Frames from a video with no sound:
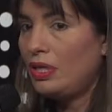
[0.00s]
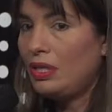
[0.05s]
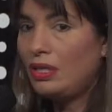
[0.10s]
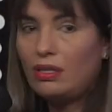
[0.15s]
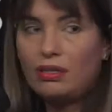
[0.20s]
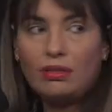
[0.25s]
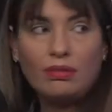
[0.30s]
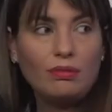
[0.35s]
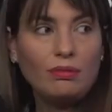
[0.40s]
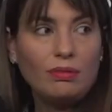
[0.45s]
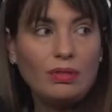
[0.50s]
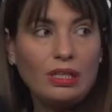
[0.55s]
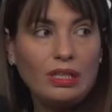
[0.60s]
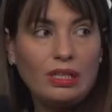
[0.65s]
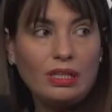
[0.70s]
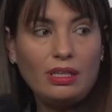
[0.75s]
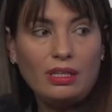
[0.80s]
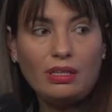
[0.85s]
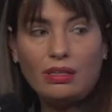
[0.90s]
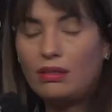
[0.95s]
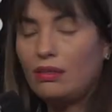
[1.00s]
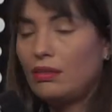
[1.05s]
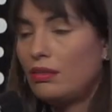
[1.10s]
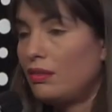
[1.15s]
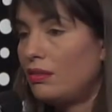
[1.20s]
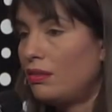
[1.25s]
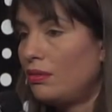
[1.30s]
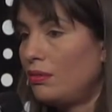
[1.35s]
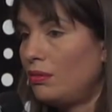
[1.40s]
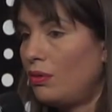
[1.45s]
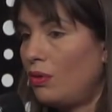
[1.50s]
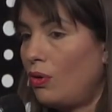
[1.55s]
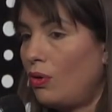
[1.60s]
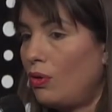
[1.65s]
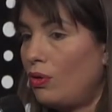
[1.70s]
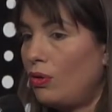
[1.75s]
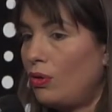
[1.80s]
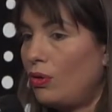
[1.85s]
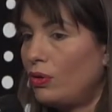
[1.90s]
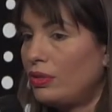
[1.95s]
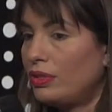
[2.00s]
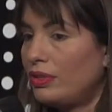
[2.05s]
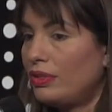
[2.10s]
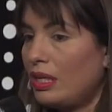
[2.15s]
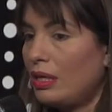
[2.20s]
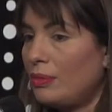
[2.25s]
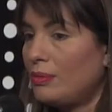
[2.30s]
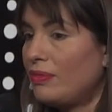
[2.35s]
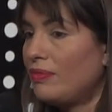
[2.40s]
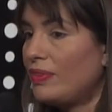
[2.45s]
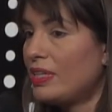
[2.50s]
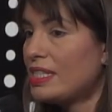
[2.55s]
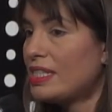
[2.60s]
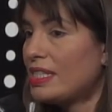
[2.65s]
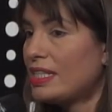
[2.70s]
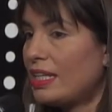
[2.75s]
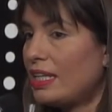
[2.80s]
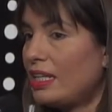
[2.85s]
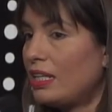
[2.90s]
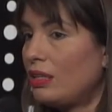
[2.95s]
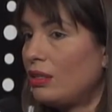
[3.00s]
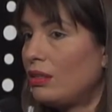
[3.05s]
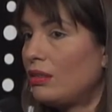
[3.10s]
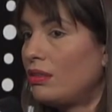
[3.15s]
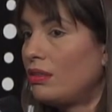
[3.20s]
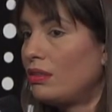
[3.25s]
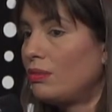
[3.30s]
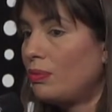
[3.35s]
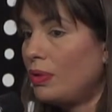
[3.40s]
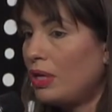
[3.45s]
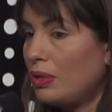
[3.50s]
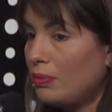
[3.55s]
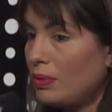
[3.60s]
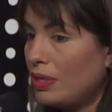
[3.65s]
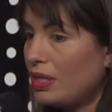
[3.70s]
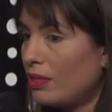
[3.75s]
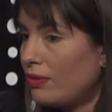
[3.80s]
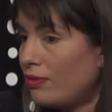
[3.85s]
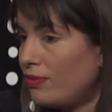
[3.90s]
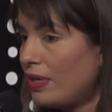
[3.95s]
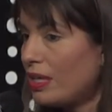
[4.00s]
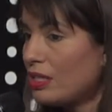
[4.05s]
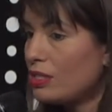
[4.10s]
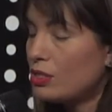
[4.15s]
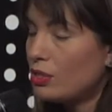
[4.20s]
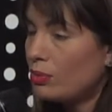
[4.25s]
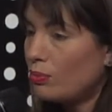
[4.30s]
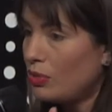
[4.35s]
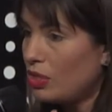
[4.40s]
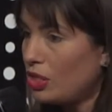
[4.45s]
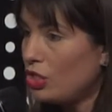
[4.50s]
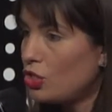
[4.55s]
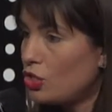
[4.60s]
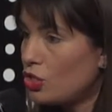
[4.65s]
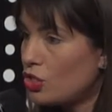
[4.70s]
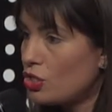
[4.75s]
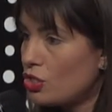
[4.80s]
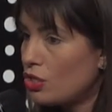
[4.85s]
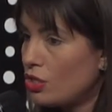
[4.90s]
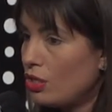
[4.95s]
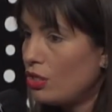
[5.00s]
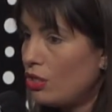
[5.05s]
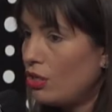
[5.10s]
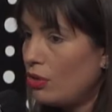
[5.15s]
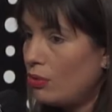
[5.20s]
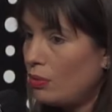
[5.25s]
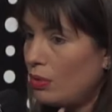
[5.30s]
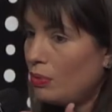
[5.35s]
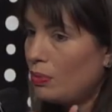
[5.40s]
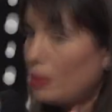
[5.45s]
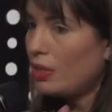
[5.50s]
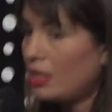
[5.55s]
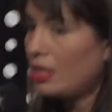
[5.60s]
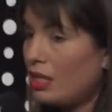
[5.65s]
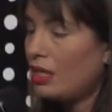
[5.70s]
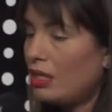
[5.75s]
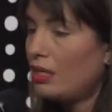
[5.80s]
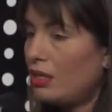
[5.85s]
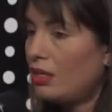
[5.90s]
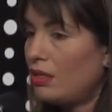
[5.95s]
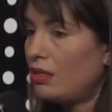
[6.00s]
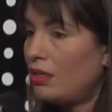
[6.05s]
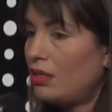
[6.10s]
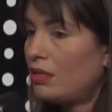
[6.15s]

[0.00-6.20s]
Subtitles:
are really all the time investigating where we can find some niche, where we can